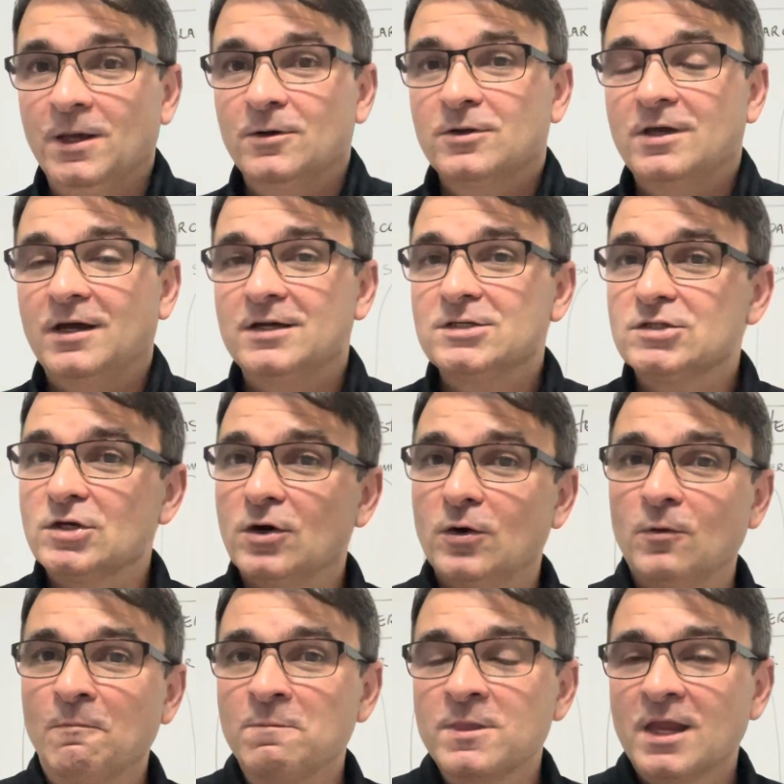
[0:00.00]
Okay,
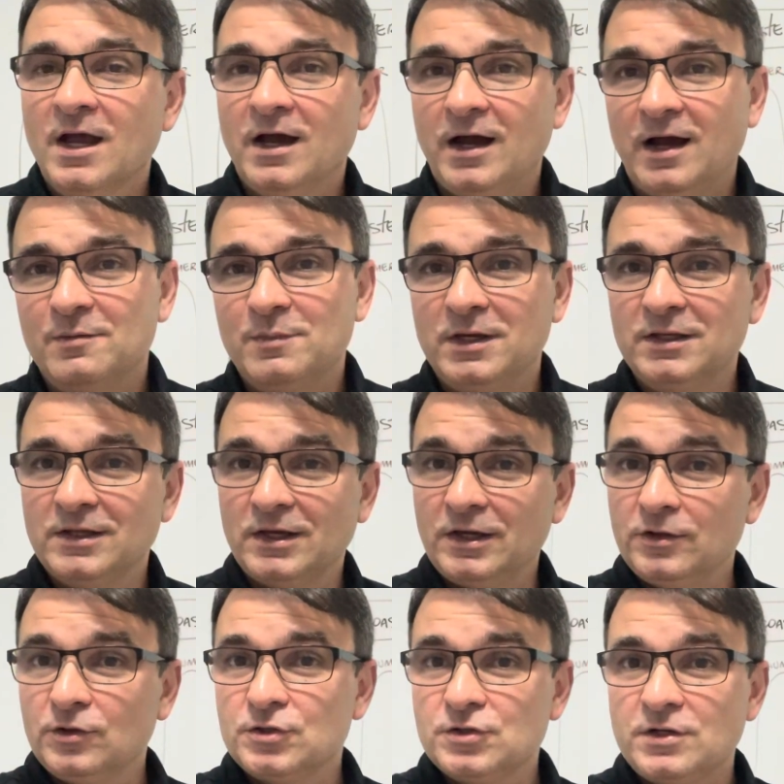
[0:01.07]
so I've been in the
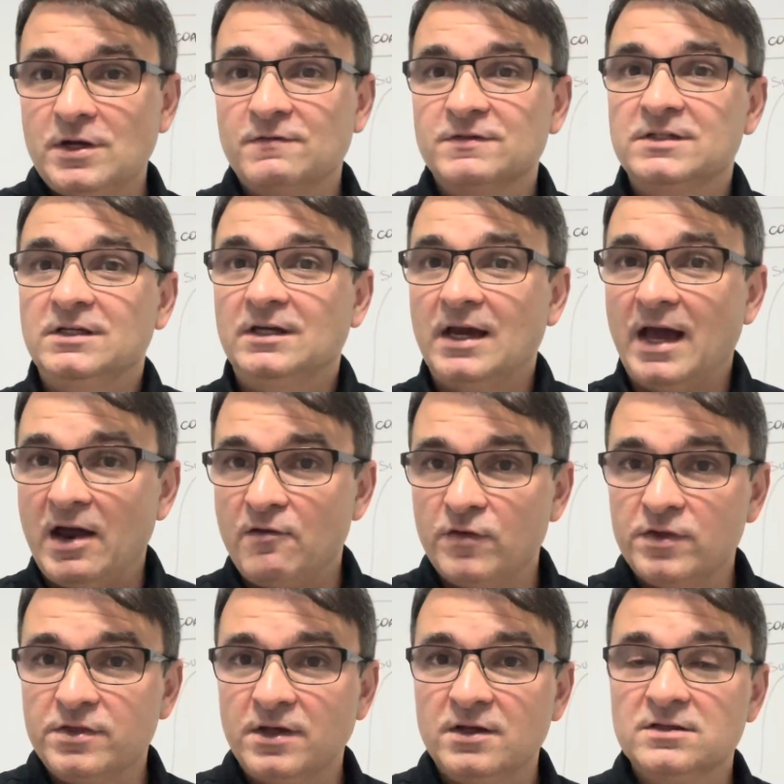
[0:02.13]
industry, I've seen
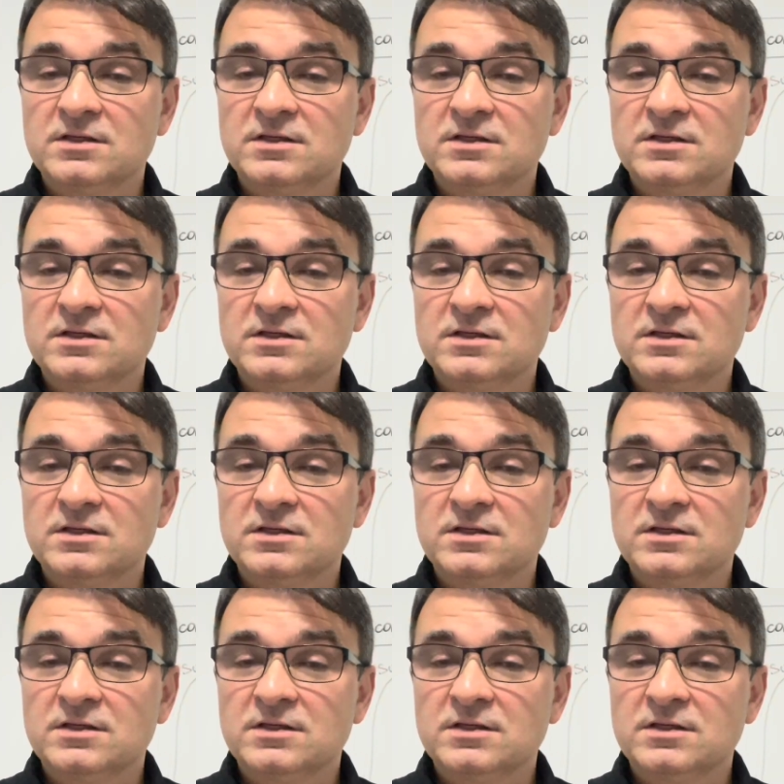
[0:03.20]
everything.